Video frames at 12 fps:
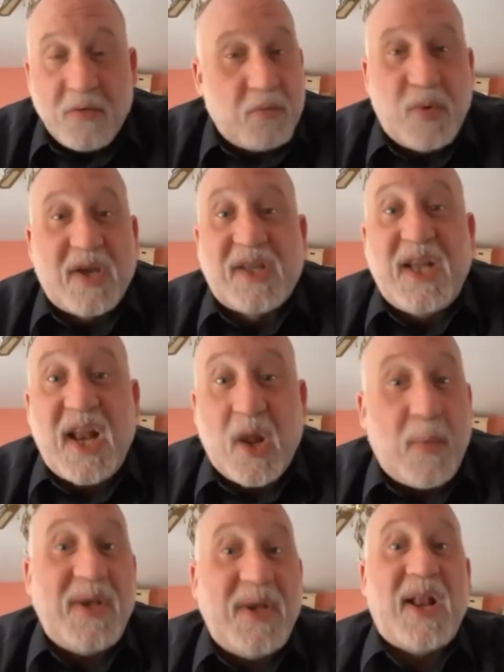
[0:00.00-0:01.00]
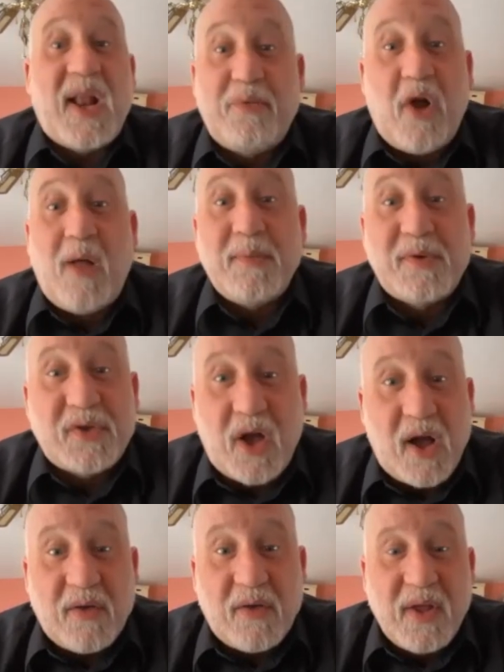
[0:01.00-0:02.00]
We did it, problem
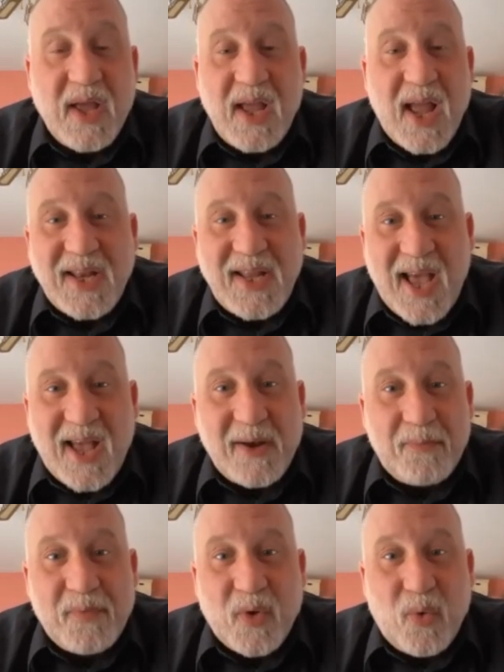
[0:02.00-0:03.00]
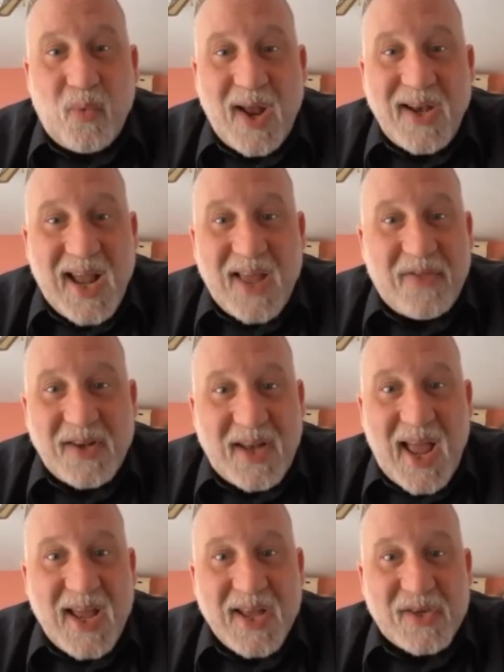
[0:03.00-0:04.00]
solved. And yet 1 death a
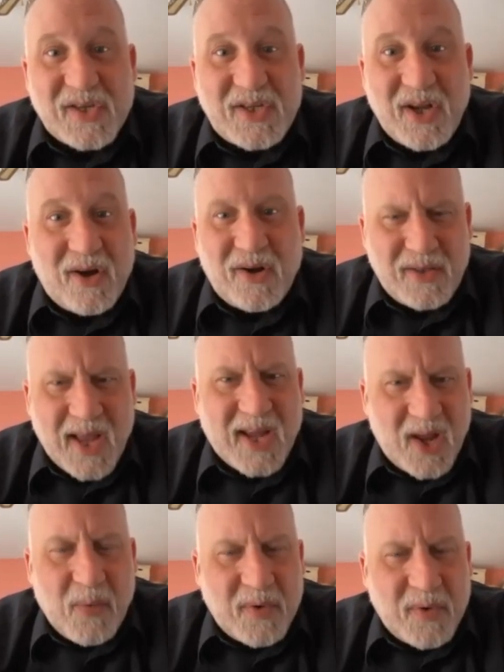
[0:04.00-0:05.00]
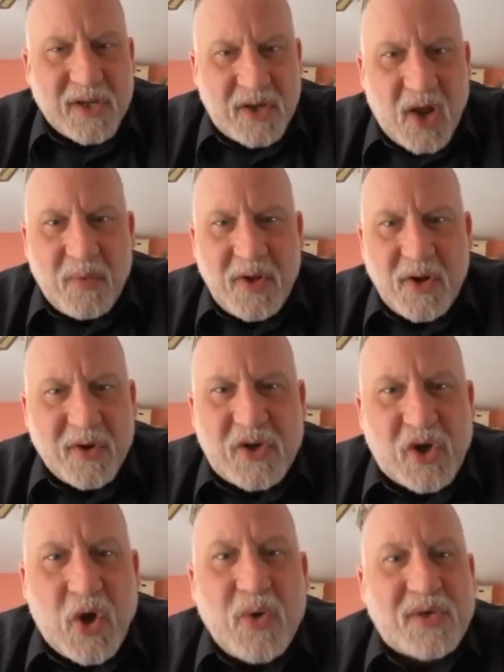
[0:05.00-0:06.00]
day is still like, it
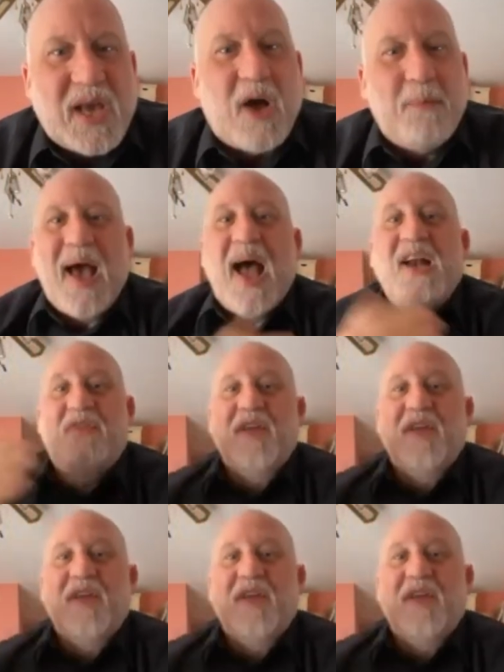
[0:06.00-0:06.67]
shows how bad